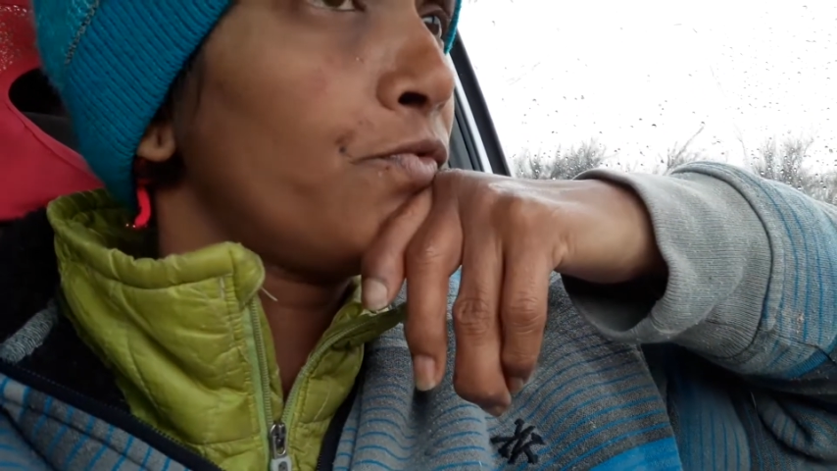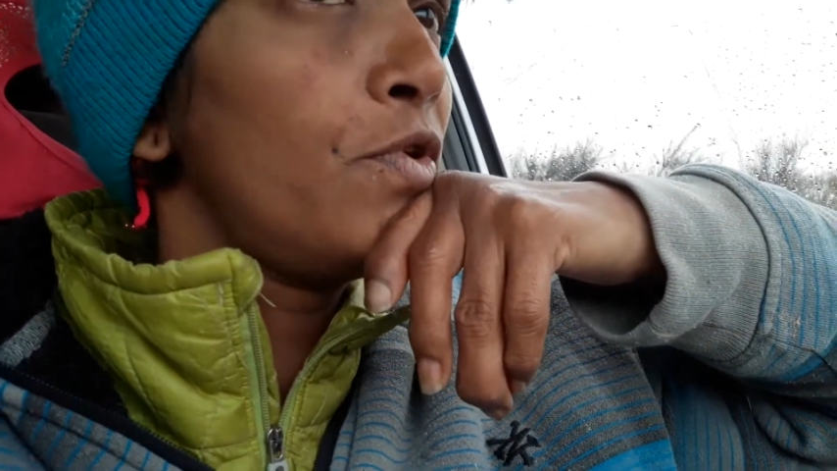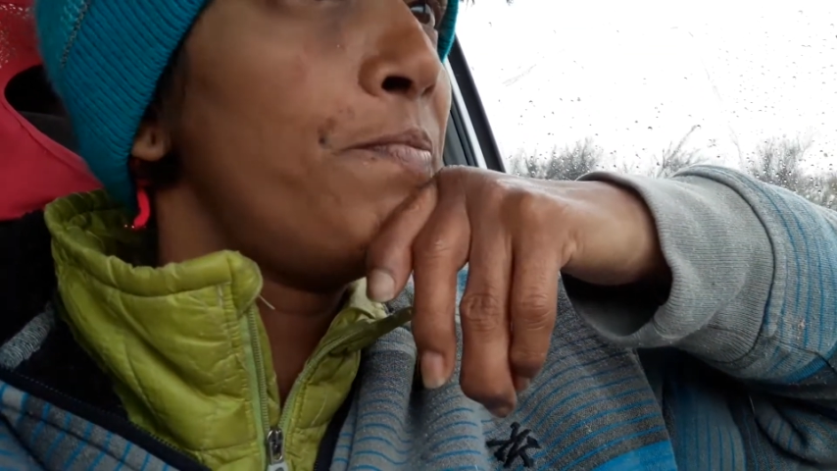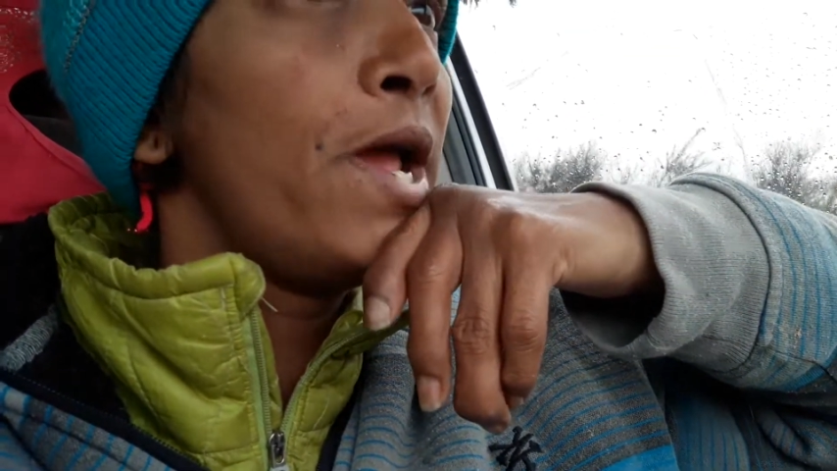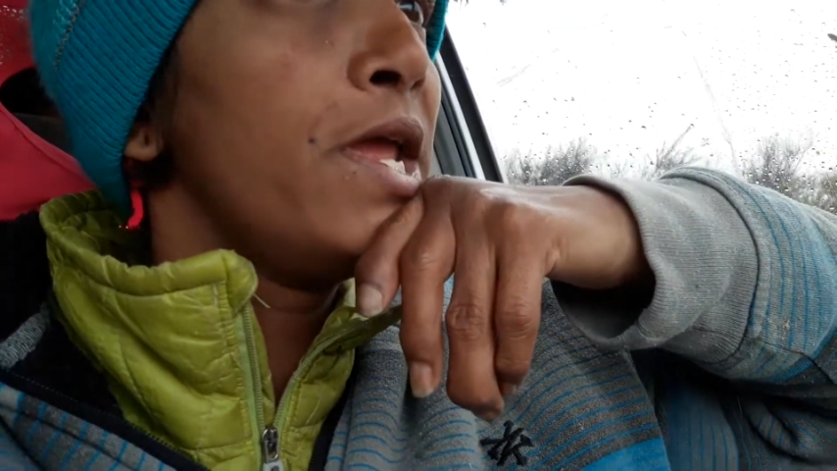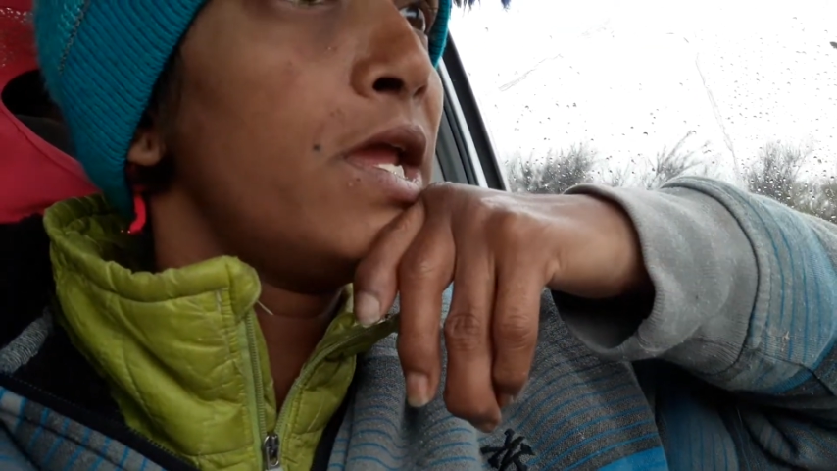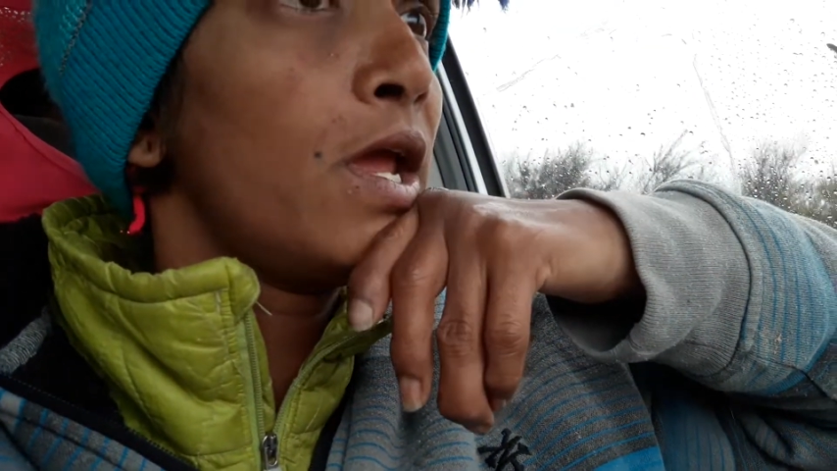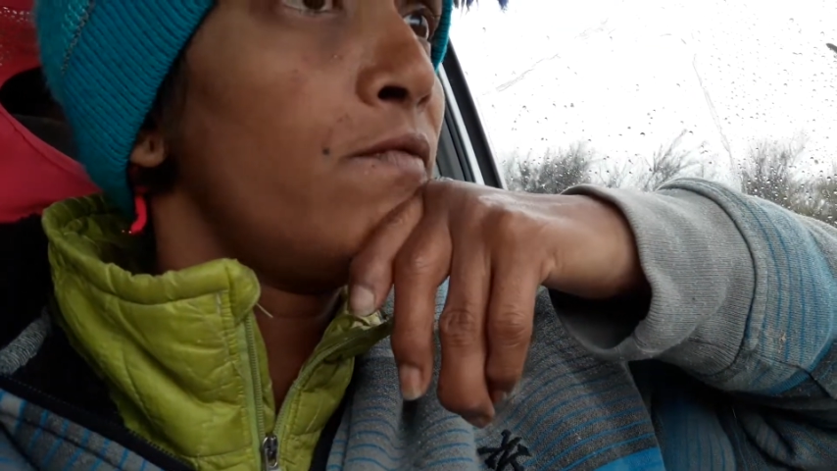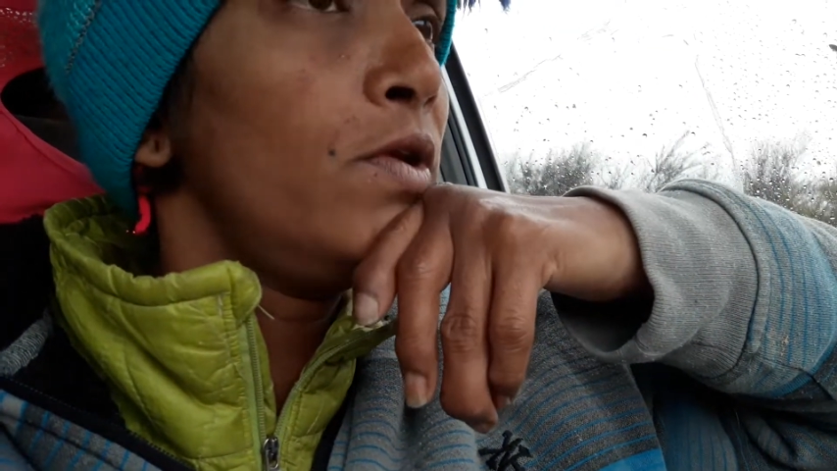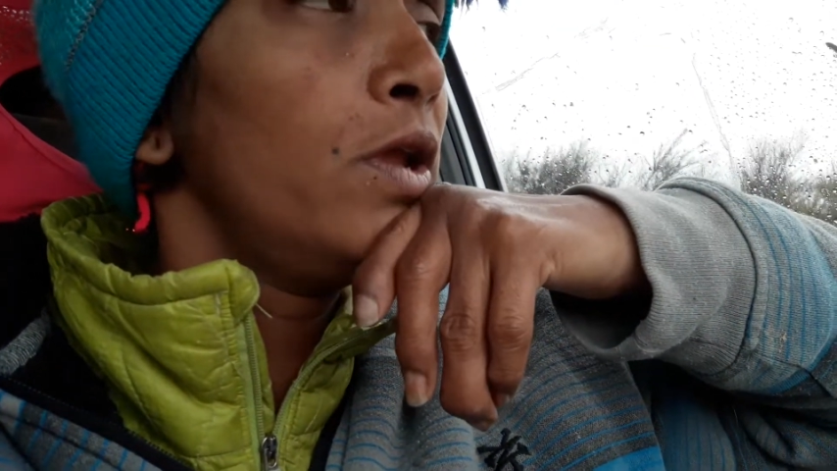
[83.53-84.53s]
AAA
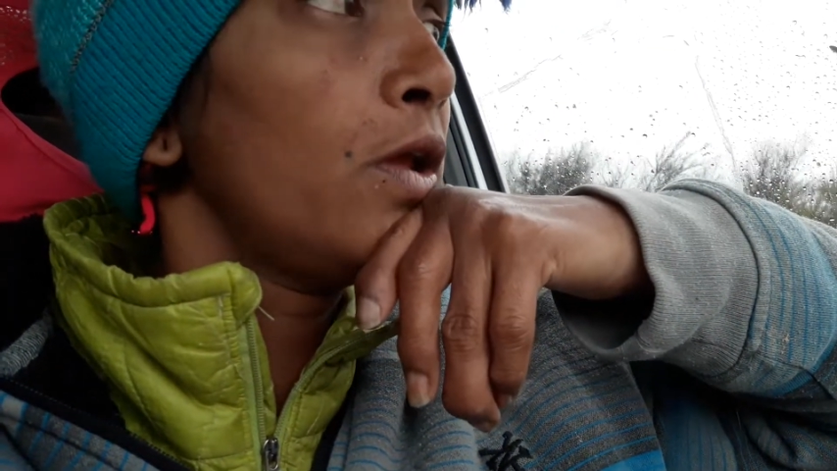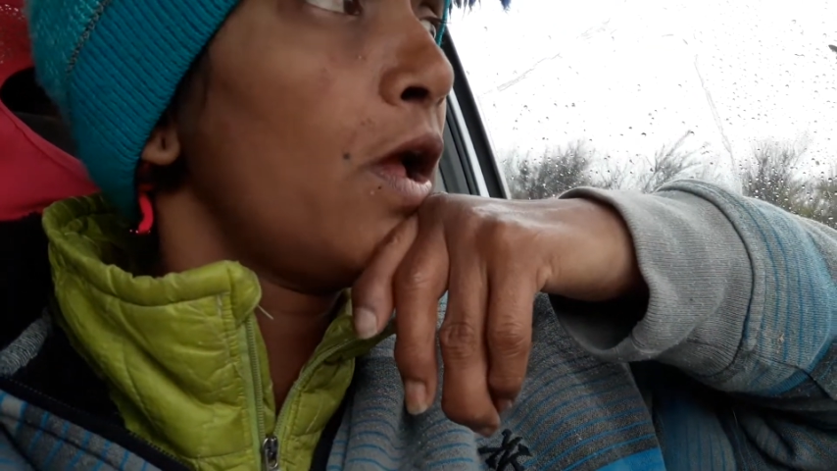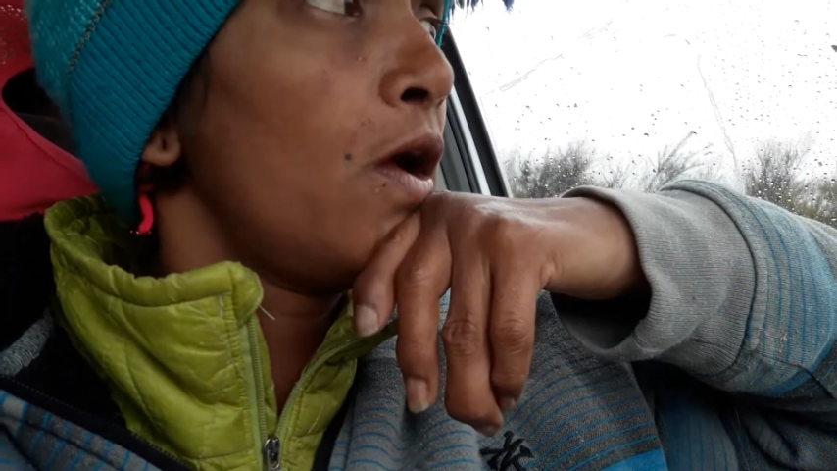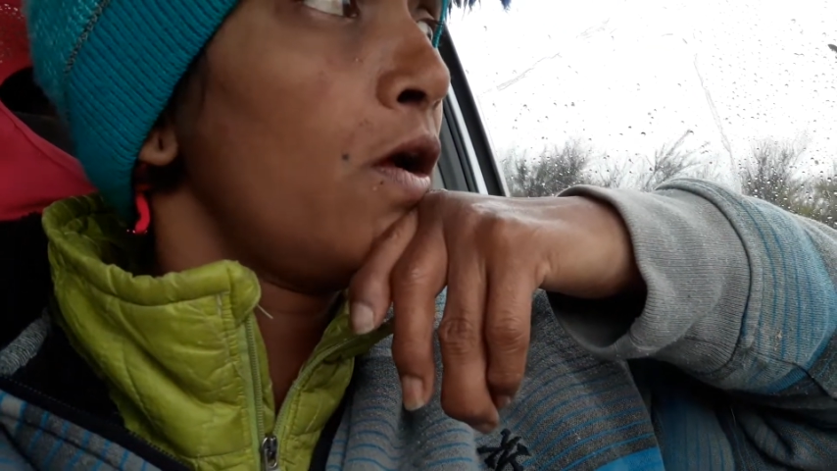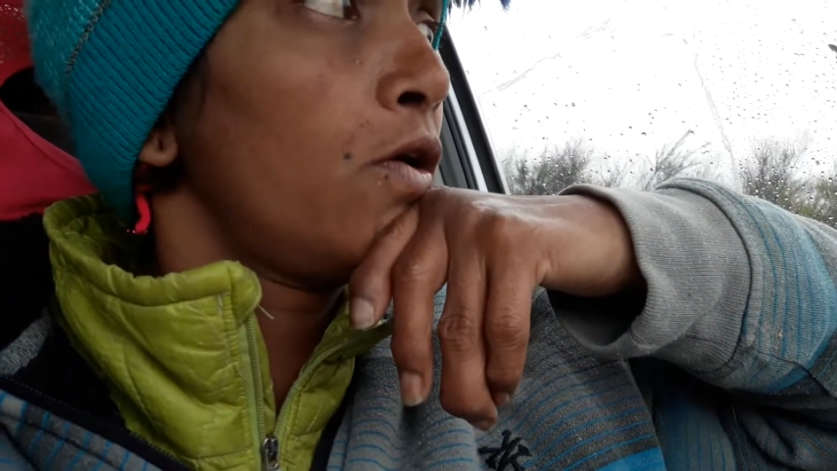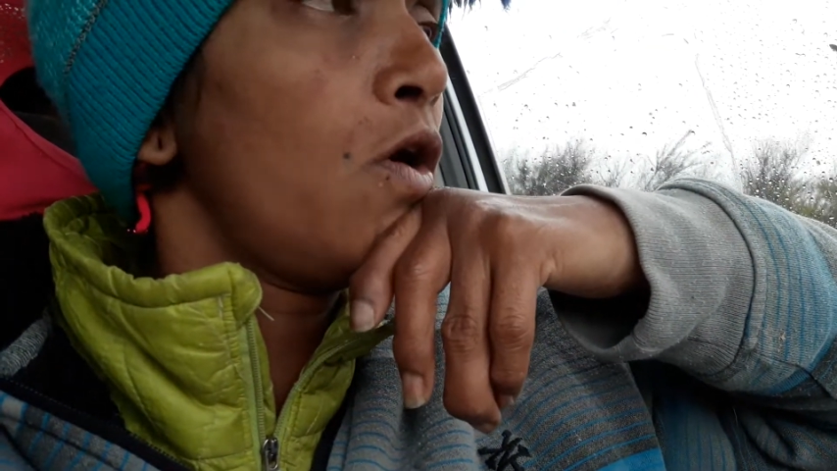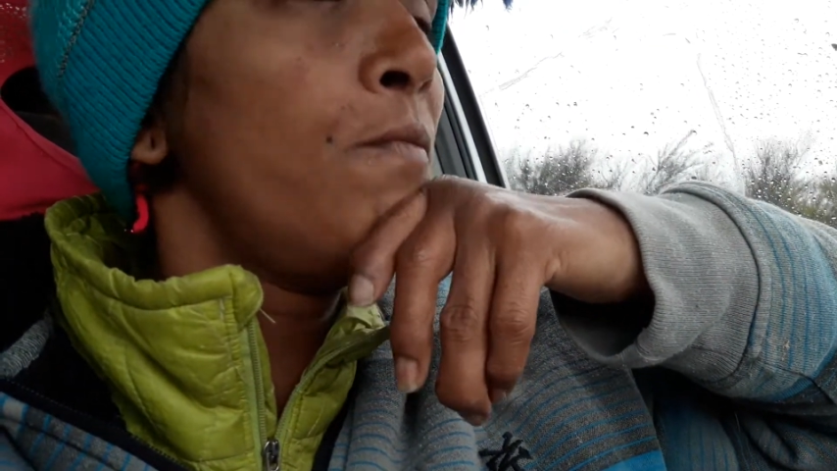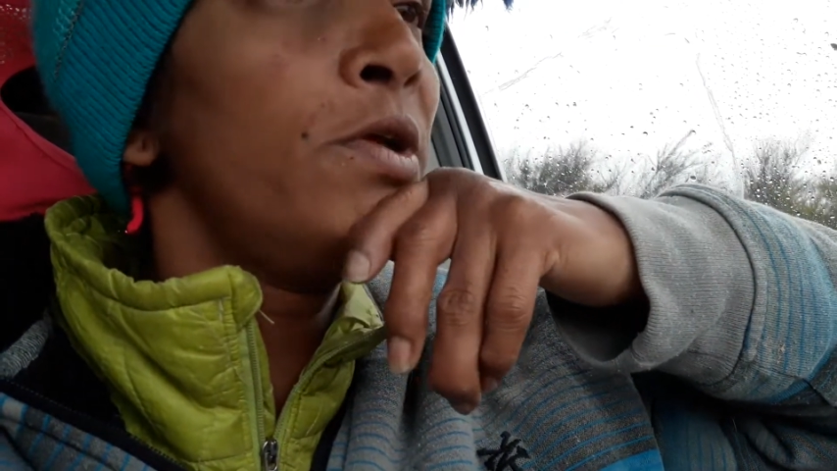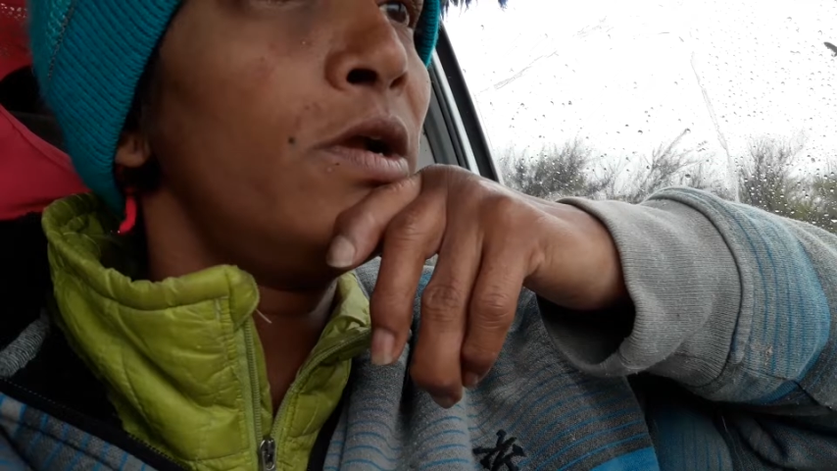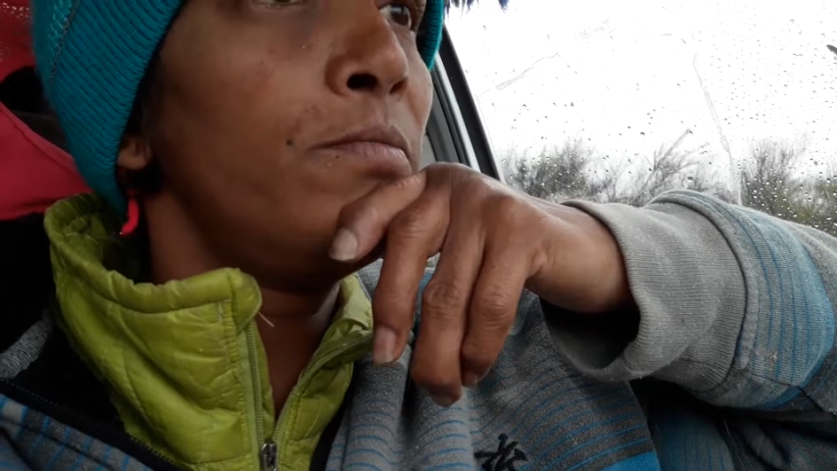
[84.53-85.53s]
can't really
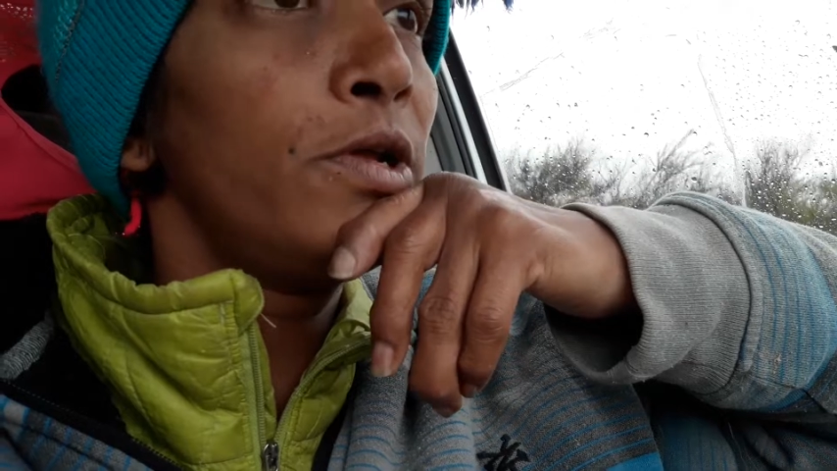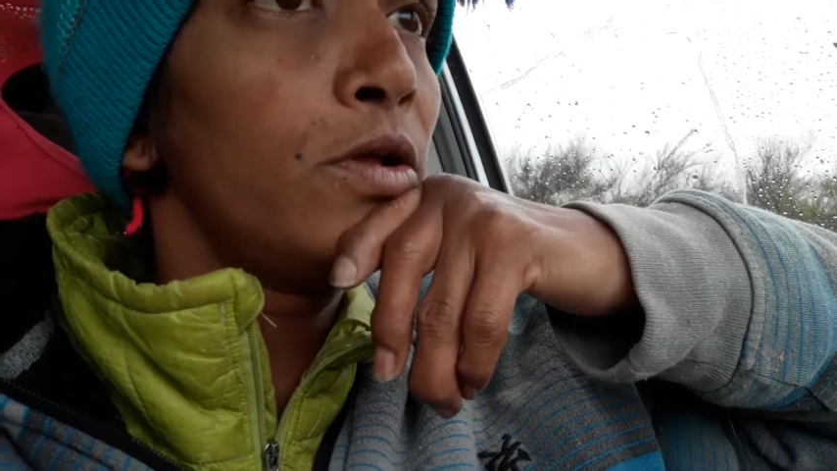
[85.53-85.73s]
come here,